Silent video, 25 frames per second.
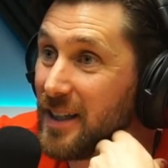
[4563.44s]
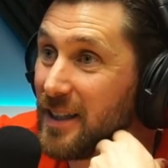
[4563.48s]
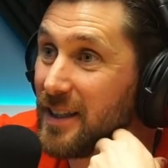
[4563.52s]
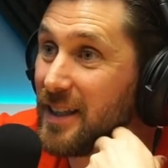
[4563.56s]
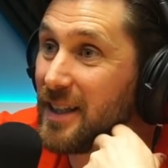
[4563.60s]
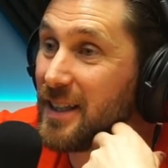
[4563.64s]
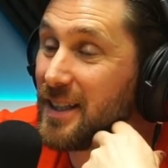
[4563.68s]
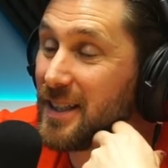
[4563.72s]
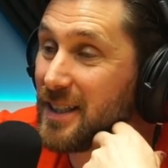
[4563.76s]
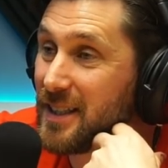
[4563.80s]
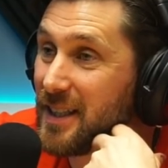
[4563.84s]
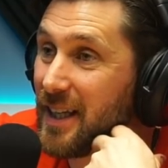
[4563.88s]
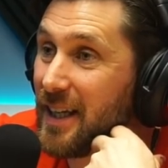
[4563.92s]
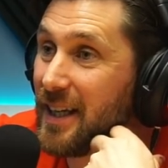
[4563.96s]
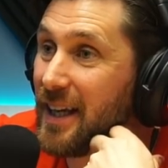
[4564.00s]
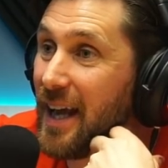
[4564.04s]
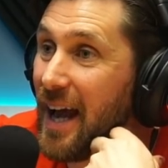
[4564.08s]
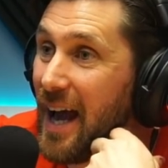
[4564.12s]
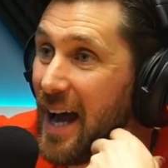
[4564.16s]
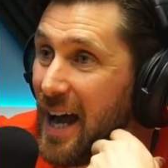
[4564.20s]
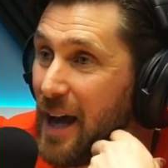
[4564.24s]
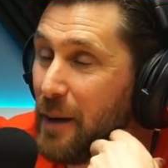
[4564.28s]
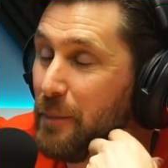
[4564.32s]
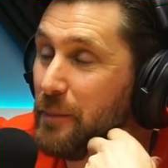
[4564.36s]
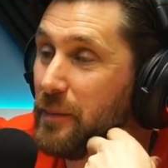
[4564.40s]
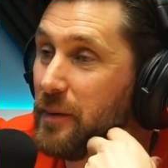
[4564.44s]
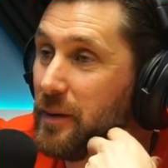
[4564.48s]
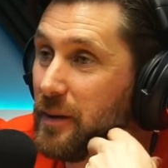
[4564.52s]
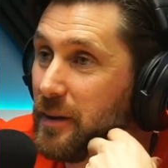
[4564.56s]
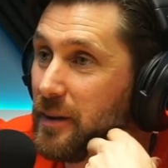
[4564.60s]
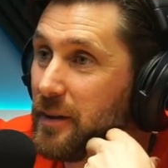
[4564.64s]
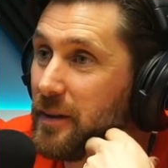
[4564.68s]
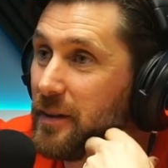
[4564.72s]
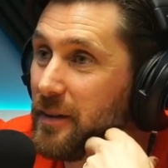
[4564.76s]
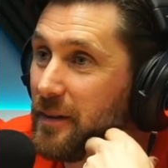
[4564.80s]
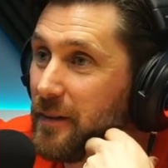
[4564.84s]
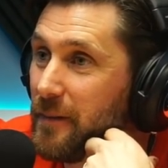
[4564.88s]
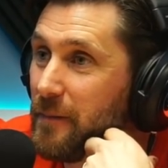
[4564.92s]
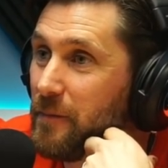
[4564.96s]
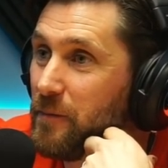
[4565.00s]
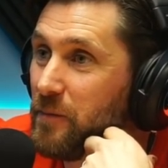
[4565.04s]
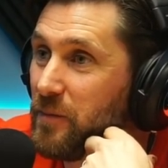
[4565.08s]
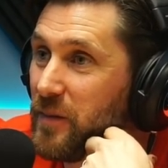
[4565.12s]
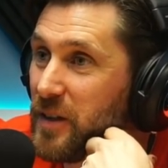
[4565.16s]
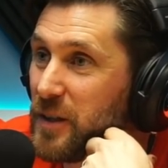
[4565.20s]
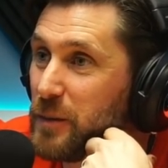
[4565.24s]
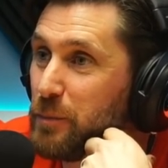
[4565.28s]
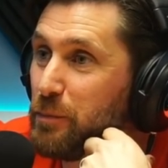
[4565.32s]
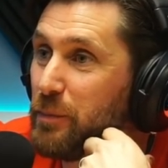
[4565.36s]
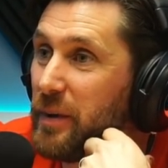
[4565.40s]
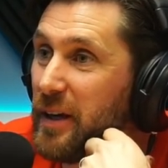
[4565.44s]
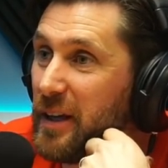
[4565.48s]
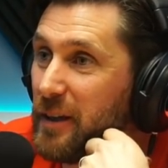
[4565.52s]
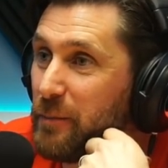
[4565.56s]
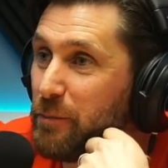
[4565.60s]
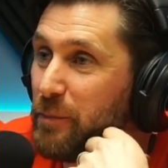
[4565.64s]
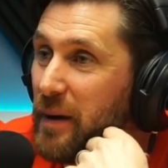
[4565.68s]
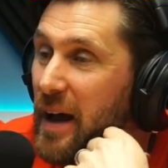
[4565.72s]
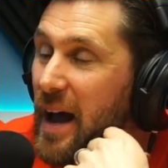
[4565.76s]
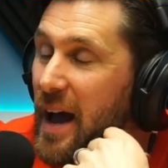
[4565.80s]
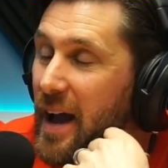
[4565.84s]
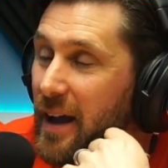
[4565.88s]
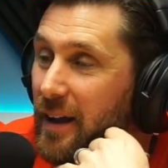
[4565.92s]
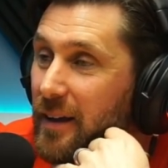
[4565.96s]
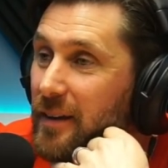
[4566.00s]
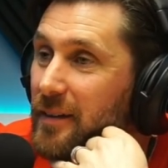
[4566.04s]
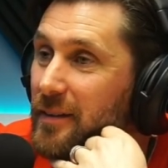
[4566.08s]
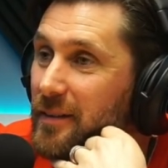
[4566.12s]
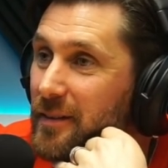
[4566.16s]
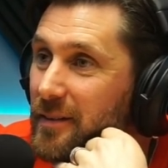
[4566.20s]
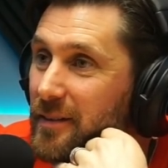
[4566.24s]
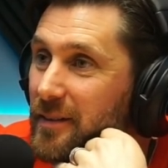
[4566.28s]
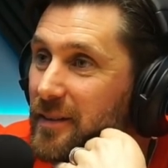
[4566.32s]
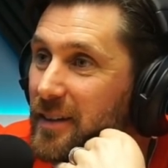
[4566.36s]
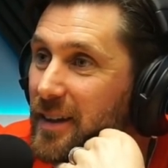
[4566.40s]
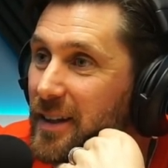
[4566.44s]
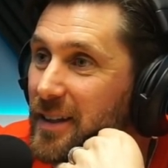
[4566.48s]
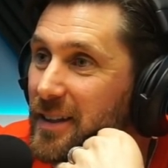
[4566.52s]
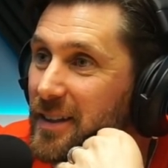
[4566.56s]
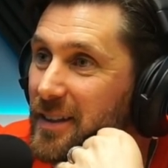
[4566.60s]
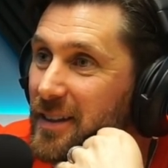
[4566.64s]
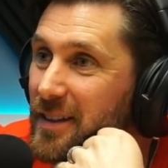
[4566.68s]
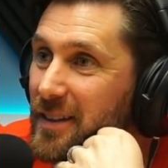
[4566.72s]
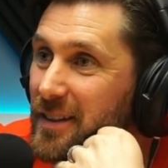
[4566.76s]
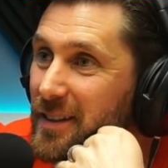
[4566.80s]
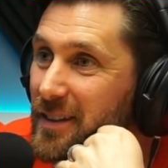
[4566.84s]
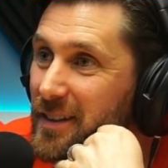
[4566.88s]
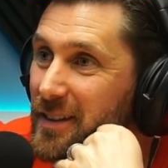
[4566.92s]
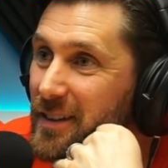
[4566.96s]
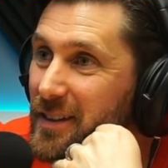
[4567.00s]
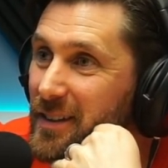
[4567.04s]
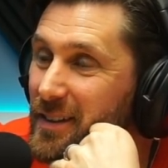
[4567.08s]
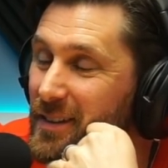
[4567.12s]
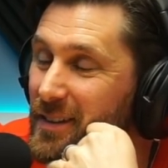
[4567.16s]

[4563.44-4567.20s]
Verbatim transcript: did this thing happen? this big bang. Well, then you it, go back to